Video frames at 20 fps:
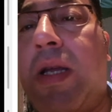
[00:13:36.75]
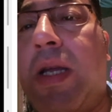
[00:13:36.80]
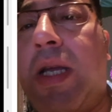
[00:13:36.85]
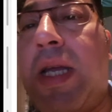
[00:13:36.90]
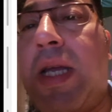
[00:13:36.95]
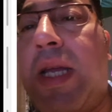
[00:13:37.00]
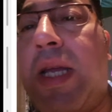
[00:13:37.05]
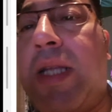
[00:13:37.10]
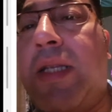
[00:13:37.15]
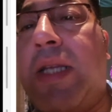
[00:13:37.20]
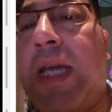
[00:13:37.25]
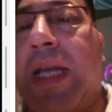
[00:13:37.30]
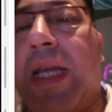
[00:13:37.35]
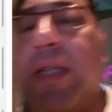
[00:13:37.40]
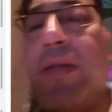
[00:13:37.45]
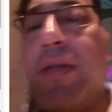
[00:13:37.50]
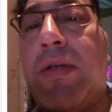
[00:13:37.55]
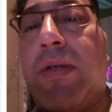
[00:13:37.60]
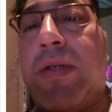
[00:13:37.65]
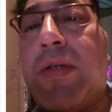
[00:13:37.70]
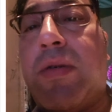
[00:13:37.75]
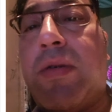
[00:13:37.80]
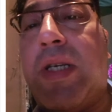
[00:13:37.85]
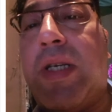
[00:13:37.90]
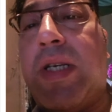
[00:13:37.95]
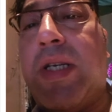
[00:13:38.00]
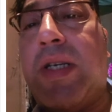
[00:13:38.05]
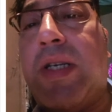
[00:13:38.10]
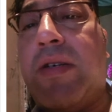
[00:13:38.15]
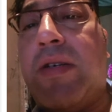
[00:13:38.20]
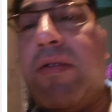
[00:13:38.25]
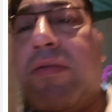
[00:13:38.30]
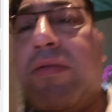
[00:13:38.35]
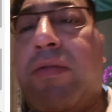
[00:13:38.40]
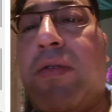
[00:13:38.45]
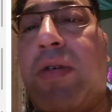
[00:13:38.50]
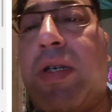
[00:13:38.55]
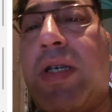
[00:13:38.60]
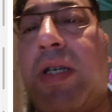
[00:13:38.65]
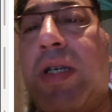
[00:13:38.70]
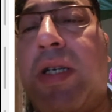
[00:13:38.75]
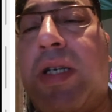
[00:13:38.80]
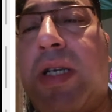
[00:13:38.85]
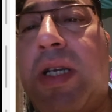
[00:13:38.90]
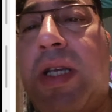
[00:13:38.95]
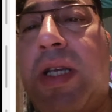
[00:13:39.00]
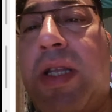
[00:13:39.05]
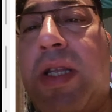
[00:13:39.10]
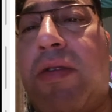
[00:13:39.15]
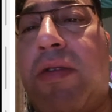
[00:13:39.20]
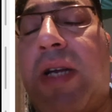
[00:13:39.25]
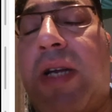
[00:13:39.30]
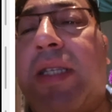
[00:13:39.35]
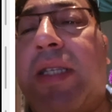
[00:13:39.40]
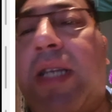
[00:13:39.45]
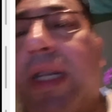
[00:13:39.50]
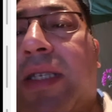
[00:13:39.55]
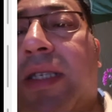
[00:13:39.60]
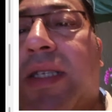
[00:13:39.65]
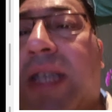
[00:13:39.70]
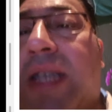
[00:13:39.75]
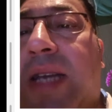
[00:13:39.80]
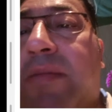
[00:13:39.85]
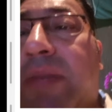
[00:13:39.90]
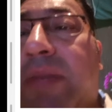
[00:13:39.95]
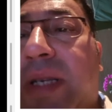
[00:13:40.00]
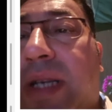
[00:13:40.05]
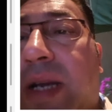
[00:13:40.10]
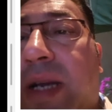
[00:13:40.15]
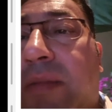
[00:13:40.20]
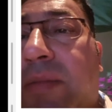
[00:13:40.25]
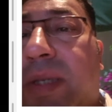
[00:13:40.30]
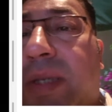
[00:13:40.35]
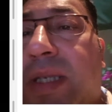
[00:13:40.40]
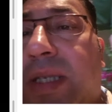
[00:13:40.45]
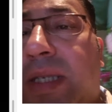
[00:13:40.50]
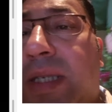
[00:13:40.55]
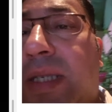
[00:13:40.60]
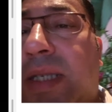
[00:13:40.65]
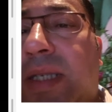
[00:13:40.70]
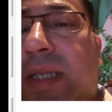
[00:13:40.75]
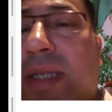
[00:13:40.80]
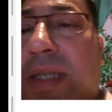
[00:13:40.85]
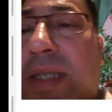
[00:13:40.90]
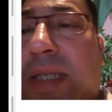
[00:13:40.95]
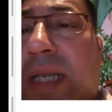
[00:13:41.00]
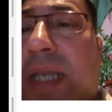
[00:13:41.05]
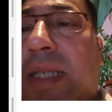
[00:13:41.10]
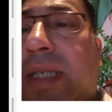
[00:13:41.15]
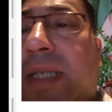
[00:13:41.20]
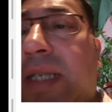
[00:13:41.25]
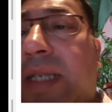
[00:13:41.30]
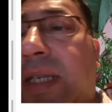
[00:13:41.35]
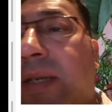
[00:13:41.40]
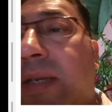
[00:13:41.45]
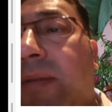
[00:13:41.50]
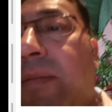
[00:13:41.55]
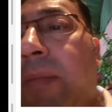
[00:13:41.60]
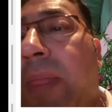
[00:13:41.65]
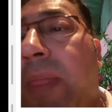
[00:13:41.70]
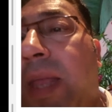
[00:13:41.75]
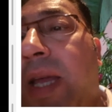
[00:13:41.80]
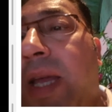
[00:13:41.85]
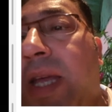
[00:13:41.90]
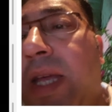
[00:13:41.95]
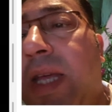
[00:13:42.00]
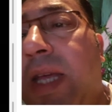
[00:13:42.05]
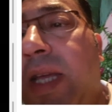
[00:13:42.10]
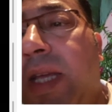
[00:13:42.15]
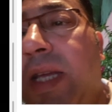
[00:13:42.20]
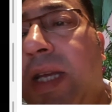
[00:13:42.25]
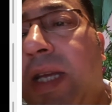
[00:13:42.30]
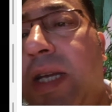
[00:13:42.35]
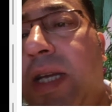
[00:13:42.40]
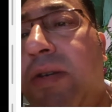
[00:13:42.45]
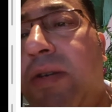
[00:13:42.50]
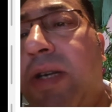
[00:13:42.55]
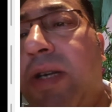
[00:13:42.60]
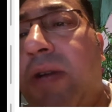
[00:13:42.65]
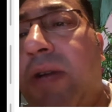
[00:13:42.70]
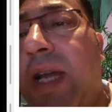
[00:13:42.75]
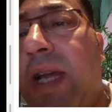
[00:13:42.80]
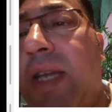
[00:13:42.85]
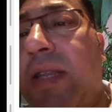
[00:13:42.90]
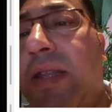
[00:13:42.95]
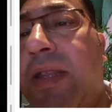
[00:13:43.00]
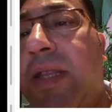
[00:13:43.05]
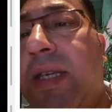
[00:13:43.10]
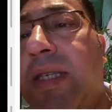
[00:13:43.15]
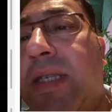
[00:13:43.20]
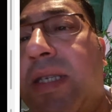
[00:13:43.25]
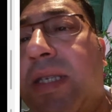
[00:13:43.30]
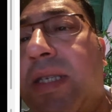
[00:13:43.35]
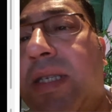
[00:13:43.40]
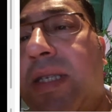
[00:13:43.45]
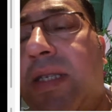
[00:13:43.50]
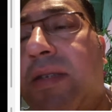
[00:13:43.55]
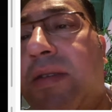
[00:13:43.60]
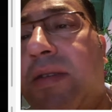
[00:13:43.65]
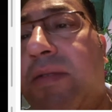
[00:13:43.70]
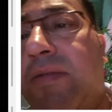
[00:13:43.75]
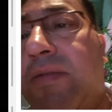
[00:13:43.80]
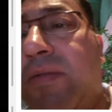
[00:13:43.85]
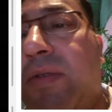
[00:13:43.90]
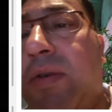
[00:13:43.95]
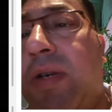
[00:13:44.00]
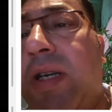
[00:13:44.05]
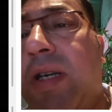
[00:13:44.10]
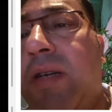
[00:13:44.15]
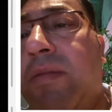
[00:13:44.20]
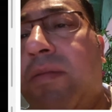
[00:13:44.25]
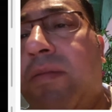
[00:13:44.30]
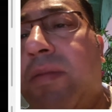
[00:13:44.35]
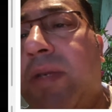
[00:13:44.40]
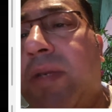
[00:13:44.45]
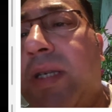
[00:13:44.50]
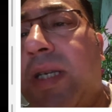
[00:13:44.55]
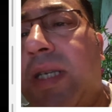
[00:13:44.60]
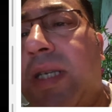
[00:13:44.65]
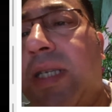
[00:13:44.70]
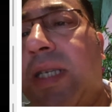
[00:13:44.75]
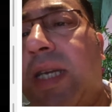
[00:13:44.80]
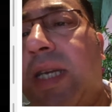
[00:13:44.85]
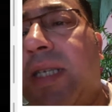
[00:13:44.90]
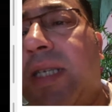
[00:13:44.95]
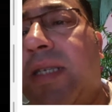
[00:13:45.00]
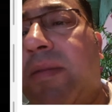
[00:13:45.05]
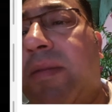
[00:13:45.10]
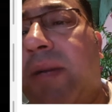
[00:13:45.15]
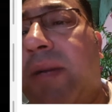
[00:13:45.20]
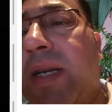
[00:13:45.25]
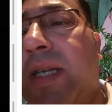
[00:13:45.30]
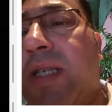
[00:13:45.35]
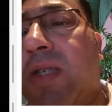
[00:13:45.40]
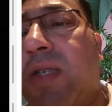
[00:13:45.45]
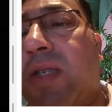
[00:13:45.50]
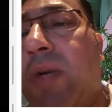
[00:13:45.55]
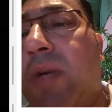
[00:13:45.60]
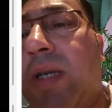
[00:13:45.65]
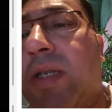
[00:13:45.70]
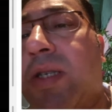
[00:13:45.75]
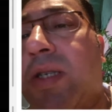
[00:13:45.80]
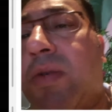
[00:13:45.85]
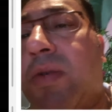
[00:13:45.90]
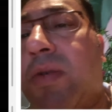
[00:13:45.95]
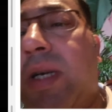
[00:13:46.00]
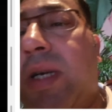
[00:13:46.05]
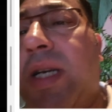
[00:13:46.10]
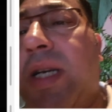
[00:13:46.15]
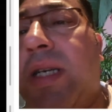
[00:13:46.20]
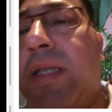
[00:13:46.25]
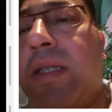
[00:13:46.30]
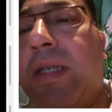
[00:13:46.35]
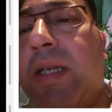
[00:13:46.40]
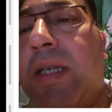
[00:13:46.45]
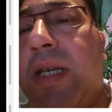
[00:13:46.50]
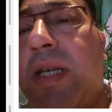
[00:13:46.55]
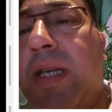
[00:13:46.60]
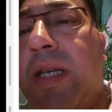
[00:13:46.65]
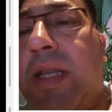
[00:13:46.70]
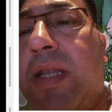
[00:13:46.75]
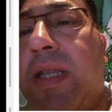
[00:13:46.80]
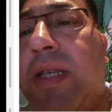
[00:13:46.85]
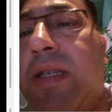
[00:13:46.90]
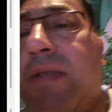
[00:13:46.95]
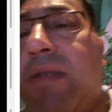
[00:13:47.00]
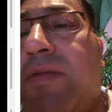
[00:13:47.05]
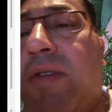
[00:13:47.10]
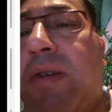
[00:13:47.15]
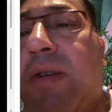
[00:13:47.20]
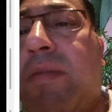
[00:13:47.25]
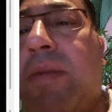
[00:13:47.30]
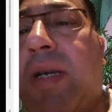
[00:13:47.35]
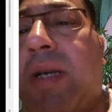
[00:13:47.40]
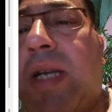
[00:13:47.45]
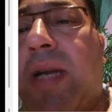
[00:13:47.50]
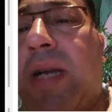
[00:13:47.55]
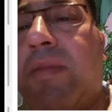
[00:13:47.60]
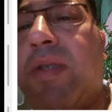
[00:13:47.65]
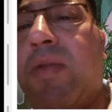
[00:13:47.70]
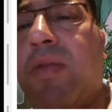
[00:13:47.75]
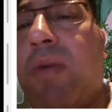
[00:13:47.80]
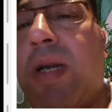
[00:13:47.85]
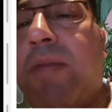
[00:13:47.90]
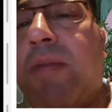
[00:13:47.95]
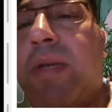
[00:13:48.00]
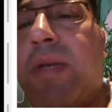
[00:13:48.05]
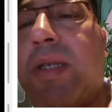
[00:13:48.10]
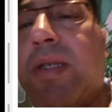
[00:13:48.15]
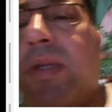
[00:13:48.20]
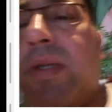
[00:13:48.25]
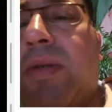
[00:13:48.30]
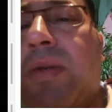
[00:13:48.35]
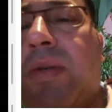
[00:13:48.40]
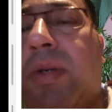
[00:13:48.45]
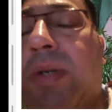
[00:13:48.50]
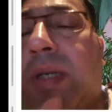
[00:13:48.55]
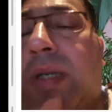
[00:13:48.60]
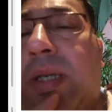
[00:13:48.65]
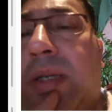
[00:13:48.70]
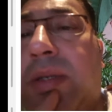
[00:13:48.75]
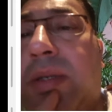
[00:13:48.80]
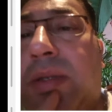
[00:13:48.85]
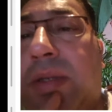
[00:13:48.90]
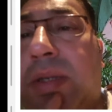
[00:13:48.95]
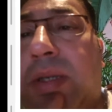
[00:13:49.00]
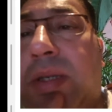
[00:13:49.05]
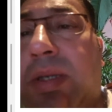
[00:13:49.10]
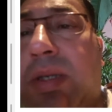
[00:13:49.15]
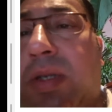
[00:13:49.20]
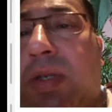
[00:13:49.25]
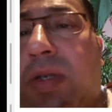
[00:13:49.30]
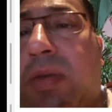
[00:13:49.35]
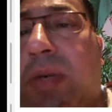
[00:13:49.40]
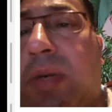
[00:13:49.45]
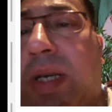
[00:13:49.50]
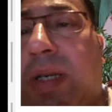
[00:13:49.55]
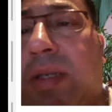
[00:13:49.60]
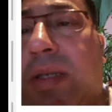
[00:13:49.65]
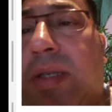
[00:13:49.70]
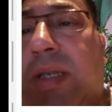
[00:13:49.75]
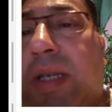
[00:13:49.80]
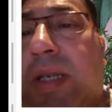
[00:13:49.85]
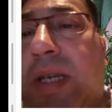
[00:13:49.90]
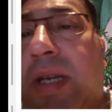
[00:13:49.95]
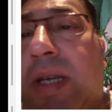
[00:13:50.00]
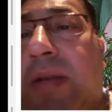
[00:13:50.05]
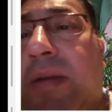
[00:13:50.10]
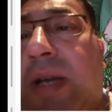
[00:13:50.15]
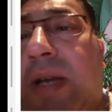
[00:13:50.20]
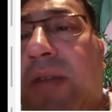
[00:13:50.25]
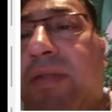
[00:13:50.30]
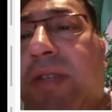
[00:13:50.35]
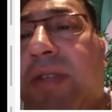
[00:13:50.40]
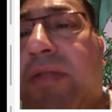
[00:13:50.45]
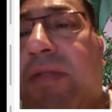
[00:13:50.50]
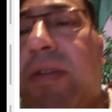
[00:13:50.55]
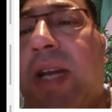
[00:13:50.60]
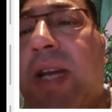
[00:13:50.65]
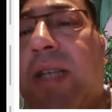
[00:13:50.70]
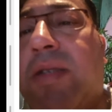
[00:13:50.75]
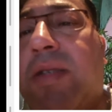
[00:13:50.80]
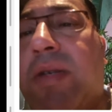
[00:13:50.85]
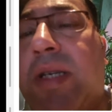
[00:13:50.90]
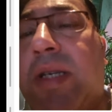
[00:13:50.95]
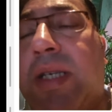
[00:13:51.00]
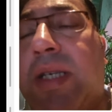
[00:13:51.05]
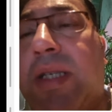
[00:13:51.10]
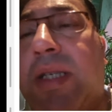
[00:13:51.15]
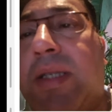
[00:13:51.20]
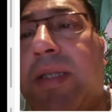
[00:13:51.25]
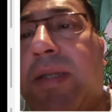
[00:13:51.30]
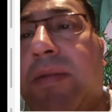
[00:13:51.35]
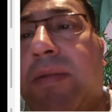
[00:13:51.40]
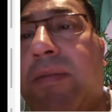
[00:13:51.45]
And add also here 4. The right hand side becomes 16. Rewrite this 4. It's x minus 1 squared. This 4 becomes y plus 2 all squared after factoring it.